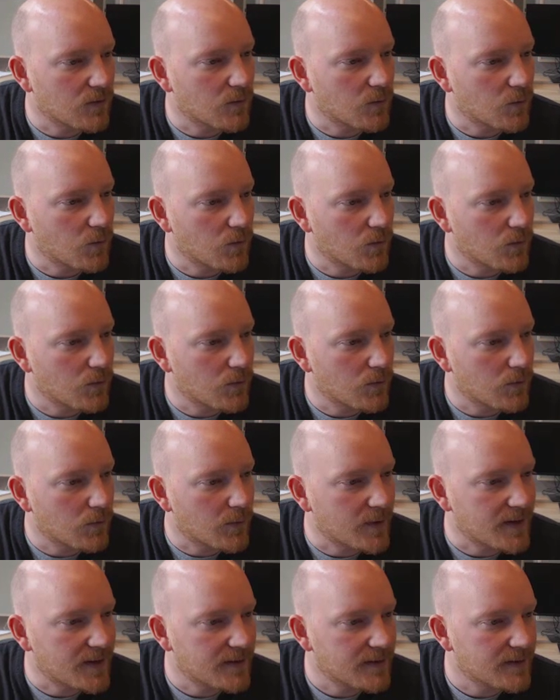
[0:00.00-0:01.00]

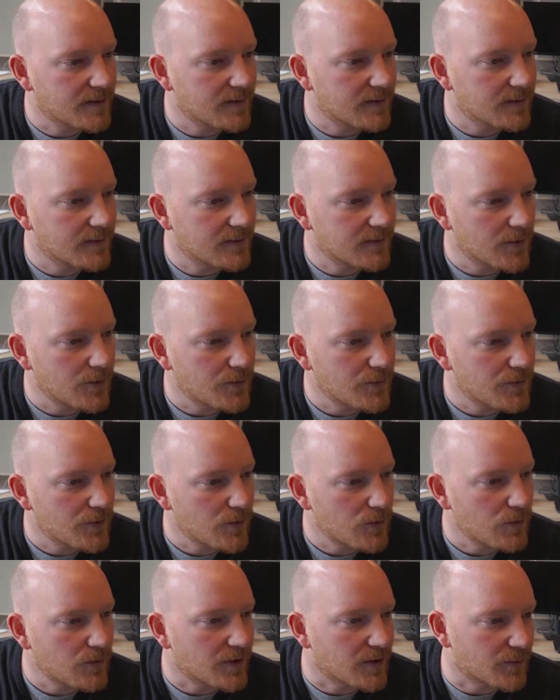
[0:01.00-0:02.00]
we
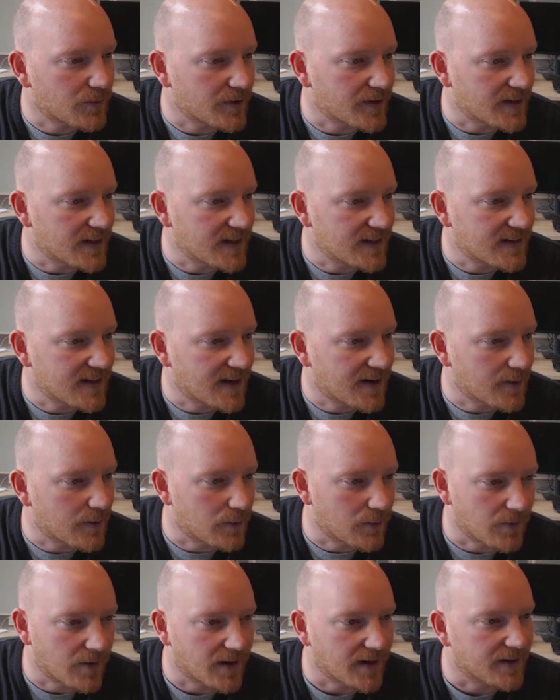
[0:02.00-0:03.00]
no longer really need that
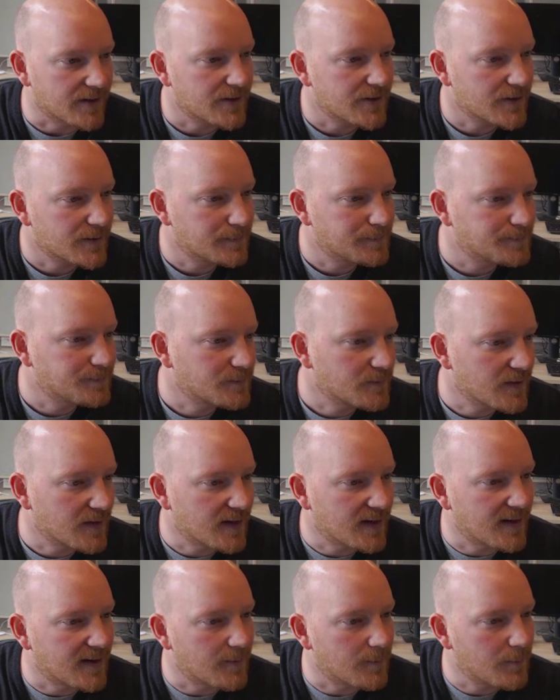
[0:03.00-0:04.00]
arrange.
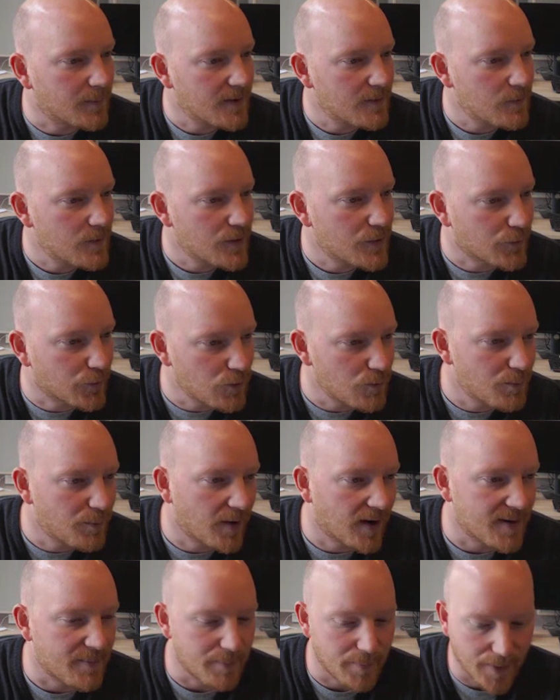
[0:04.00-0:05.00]
If we group
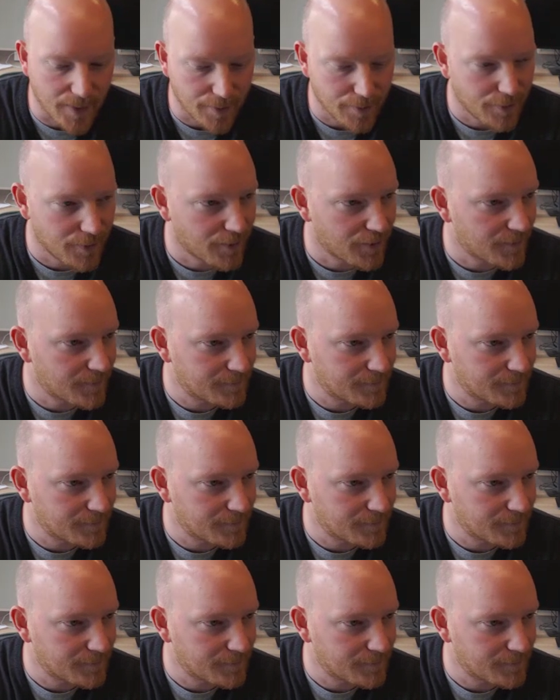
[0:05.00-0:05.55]
by month,